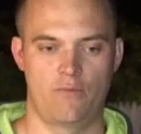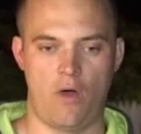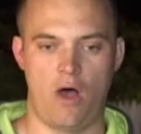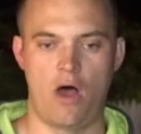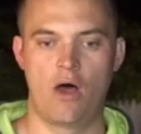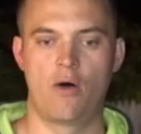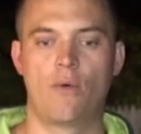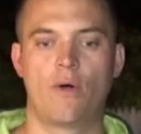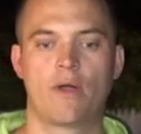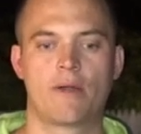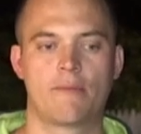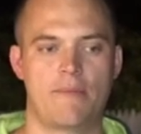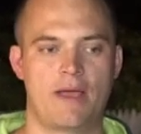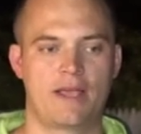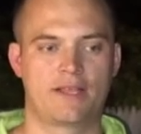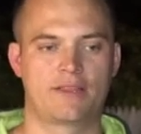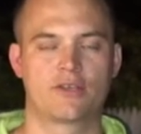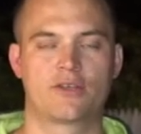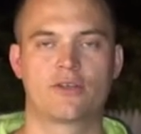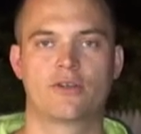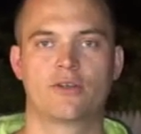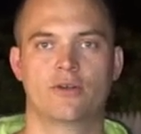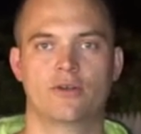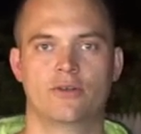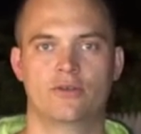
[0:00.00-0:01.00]
all want to make the
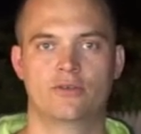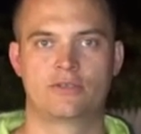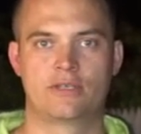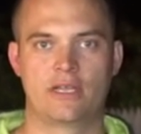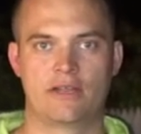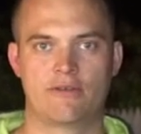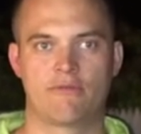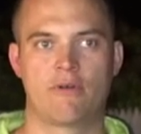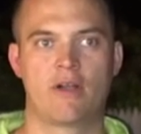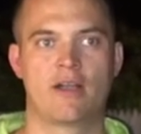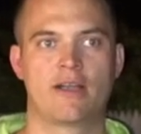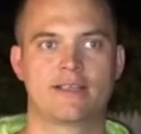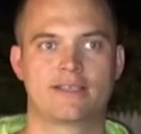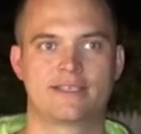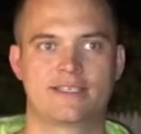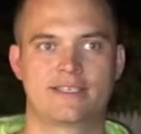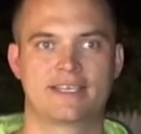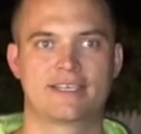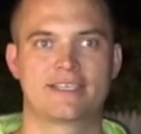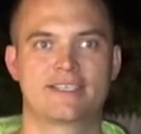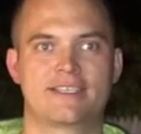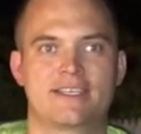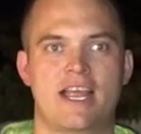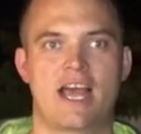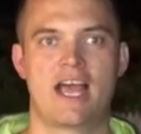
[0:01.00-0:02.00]
cruise and run a
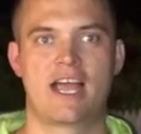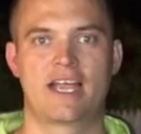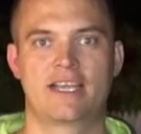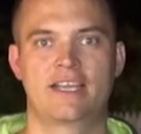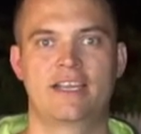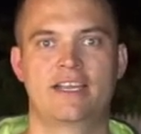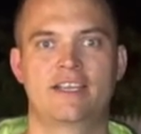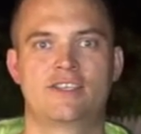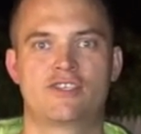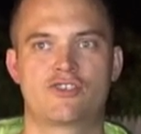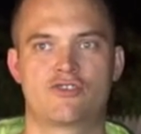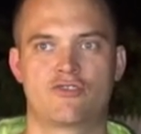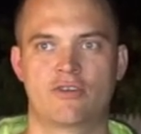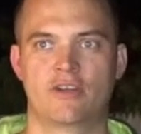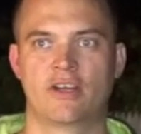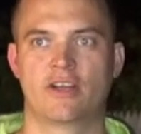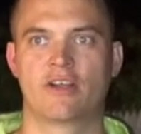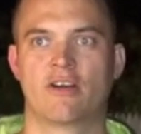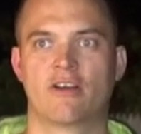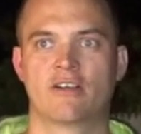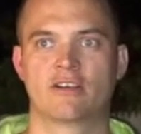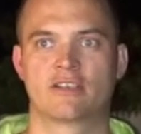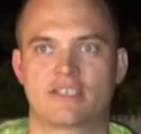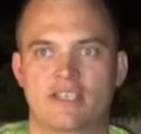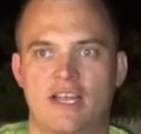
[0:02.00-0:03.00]
690
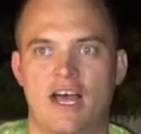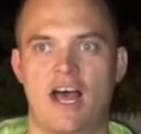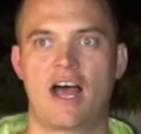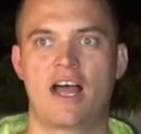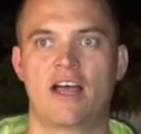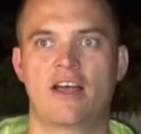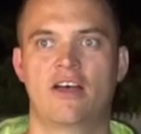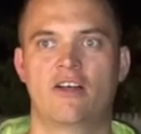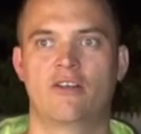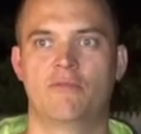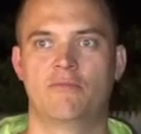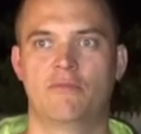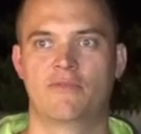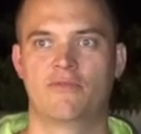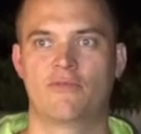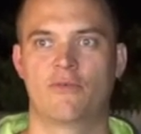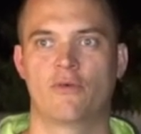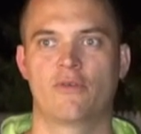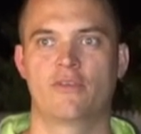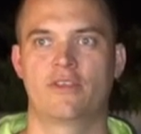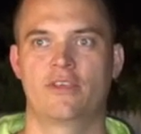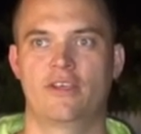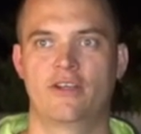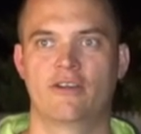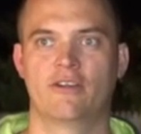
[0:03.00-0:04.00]
streetcar style
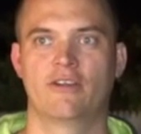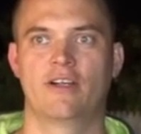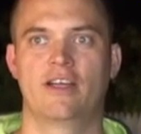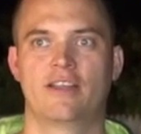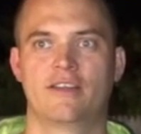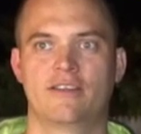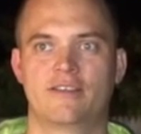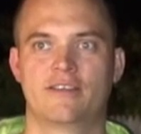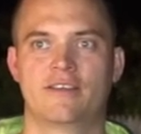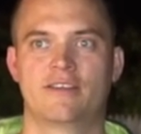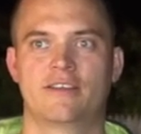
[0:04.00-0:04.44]
before the year end.